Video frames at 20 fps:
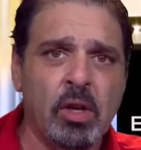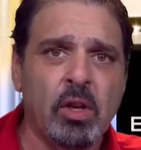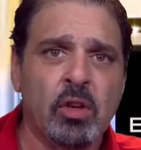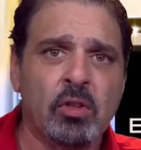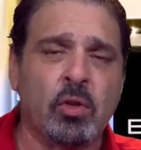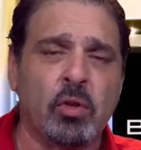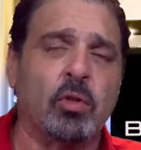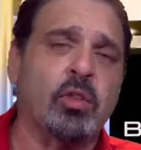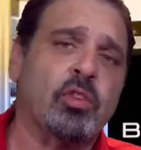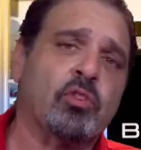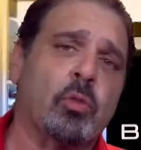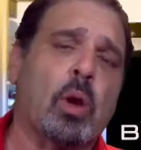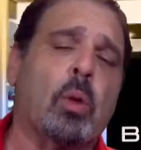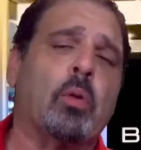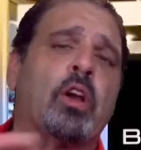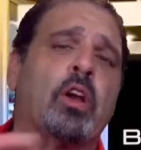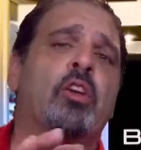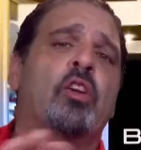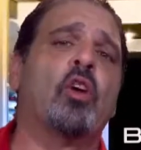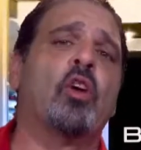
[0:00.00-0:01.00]
So this is what
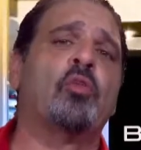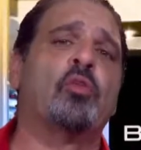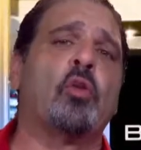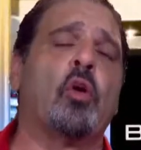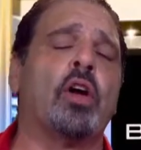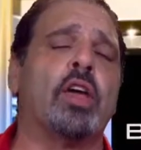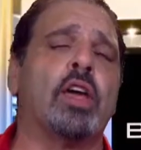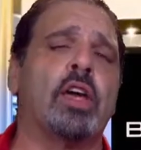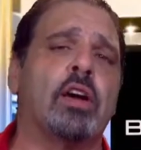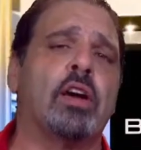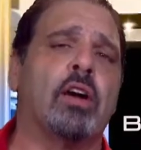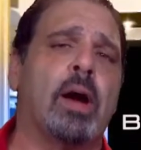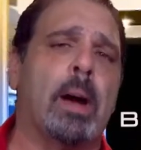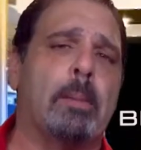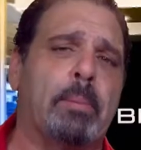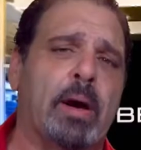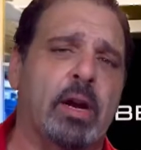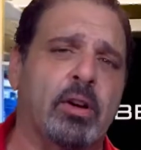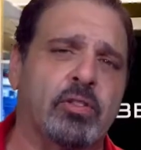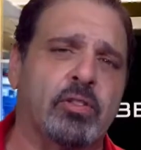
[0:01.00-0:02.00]
we're going to do for you here on
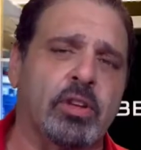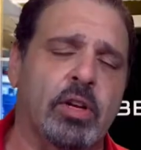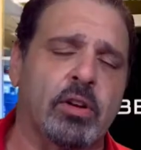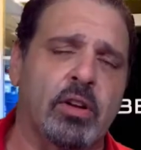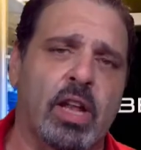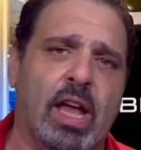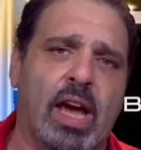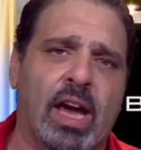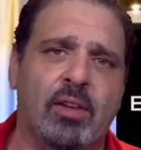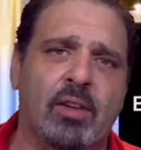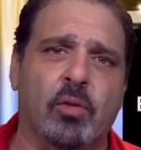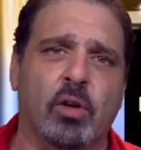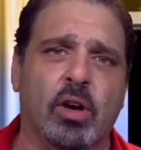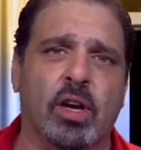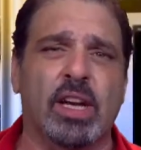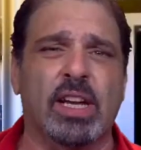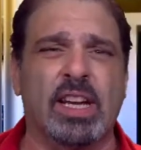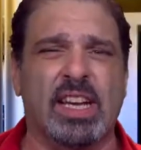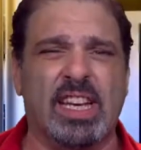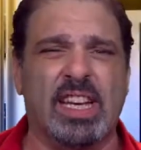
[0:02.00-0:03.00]
BettorCenter Live. We're
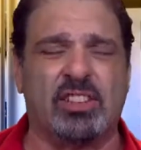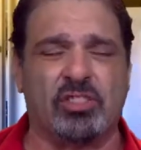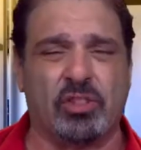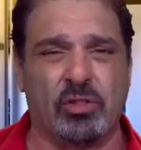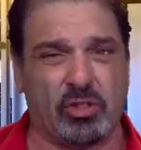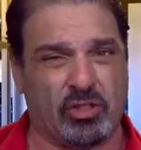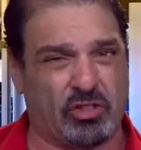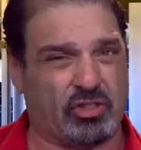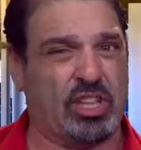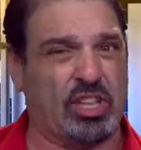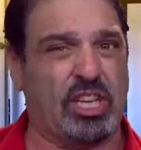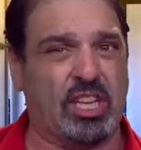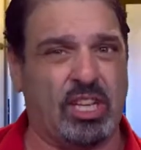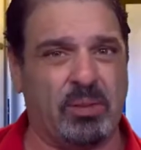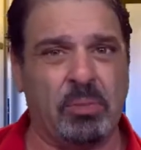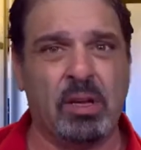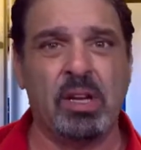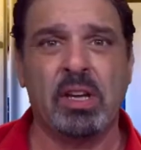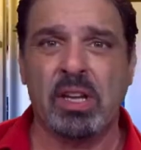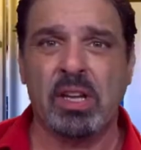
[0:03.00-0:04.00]
going to get you the
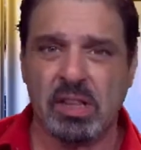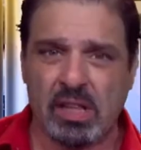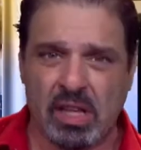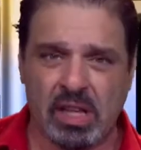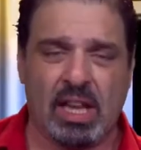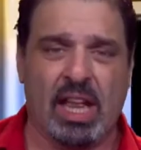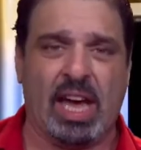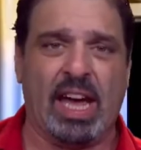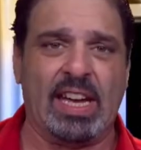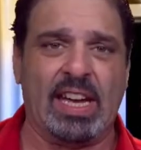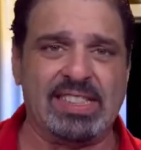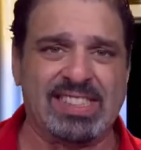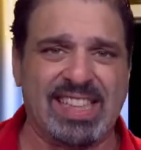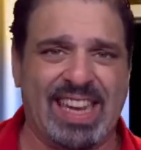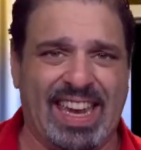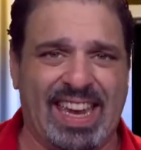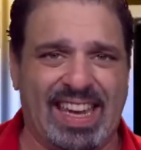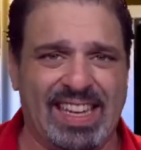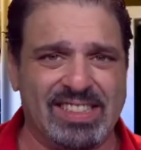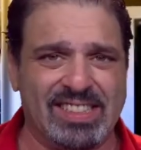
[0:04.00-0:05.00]
steam, the lines
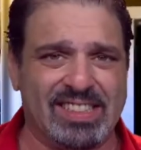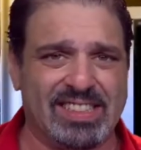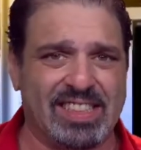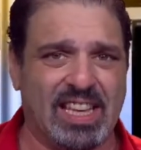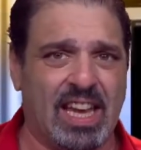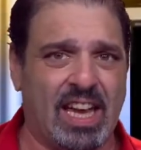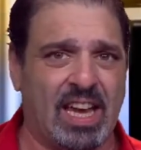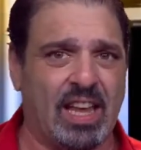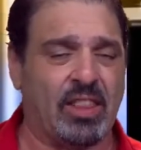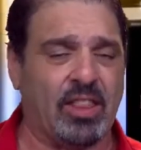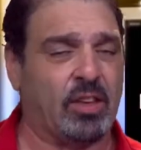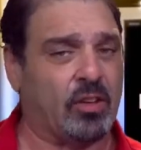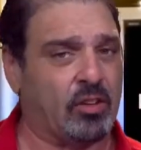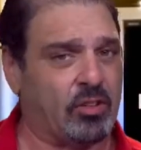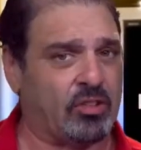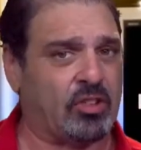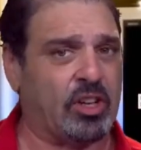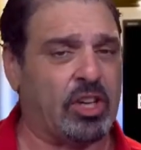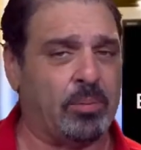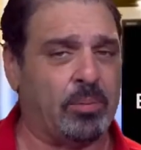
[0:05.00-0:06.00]
as uh, they're
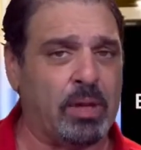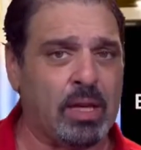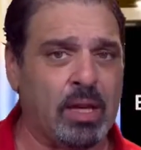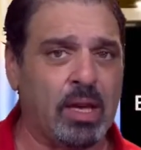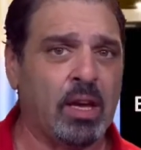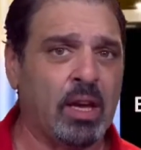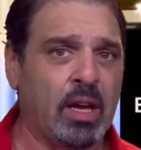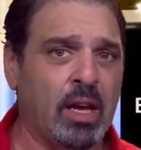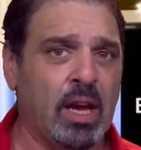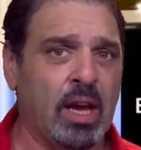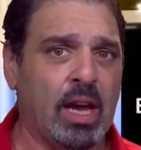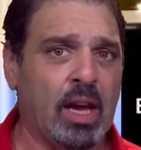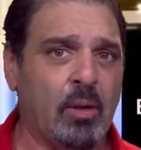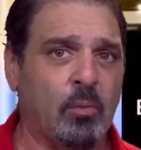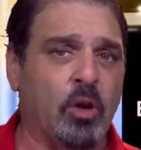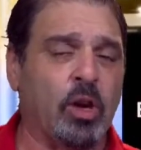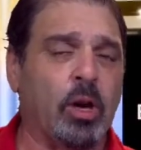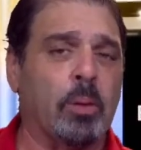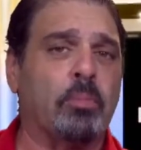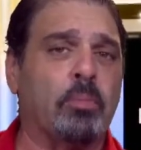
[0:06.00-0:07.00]
steaming, and
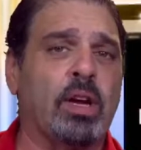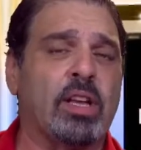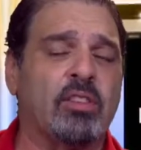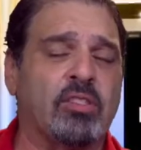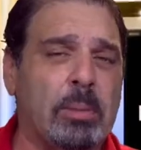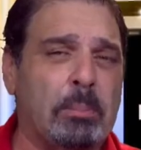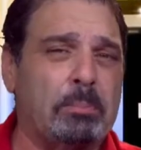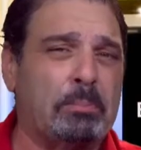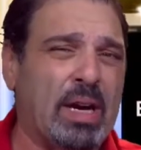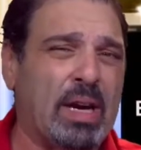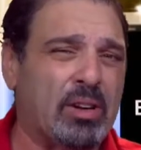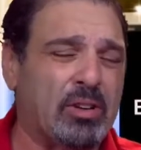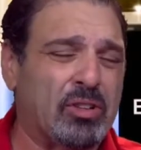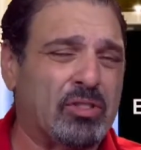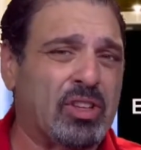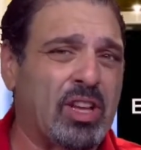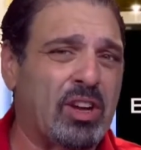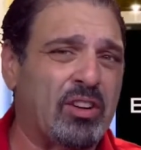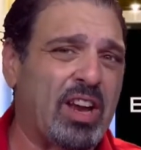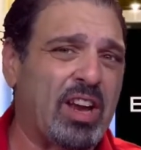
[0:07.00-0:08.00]
we're going to bring some
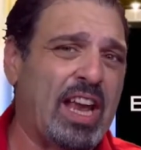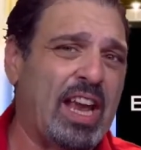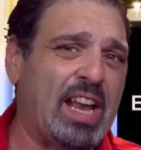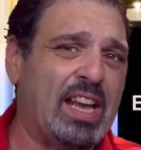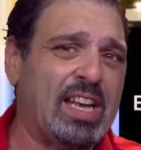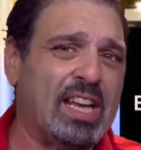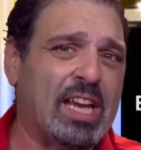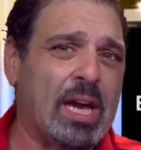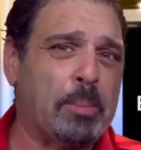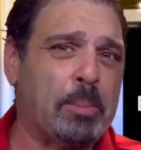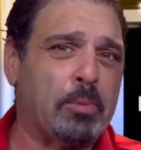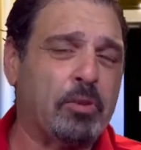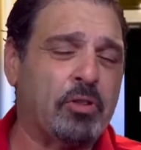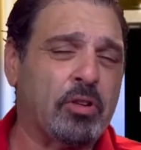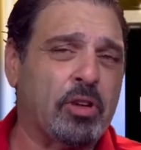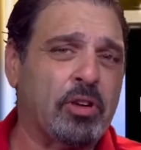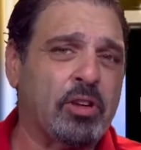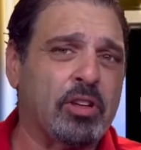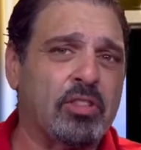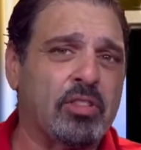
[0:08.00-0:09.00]
BettorCenter handicappers
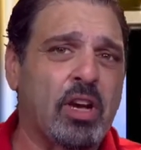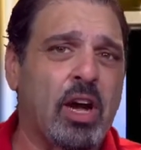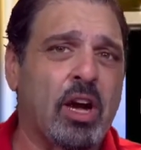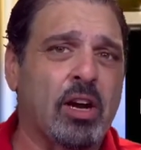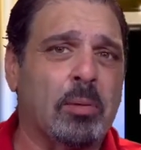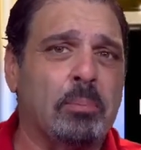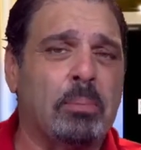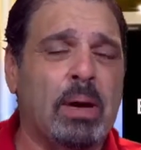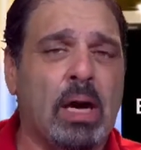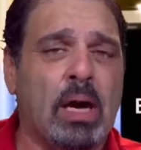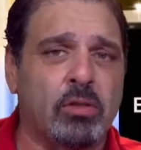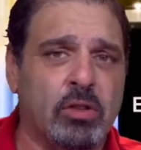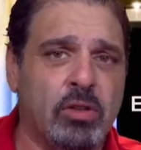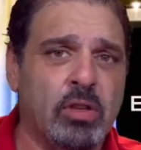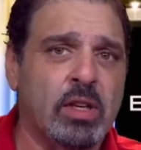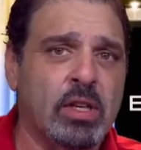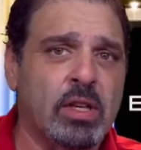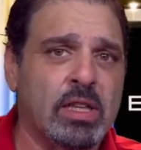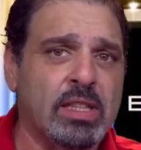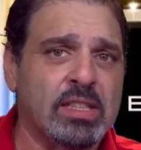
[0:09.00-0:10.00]
here to talk about
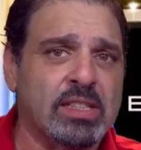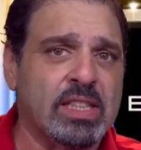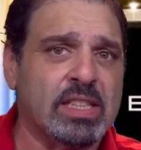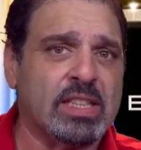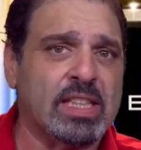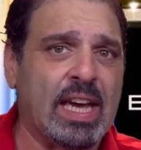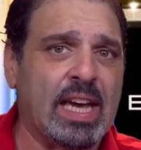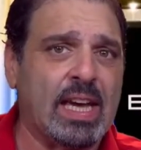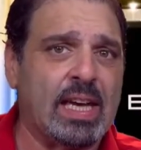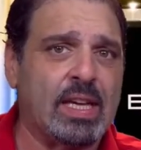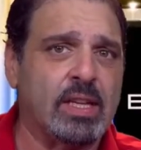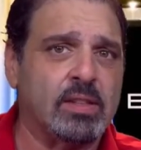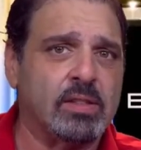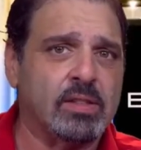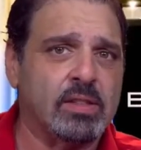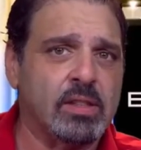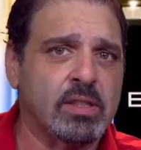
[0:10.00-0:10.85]
today's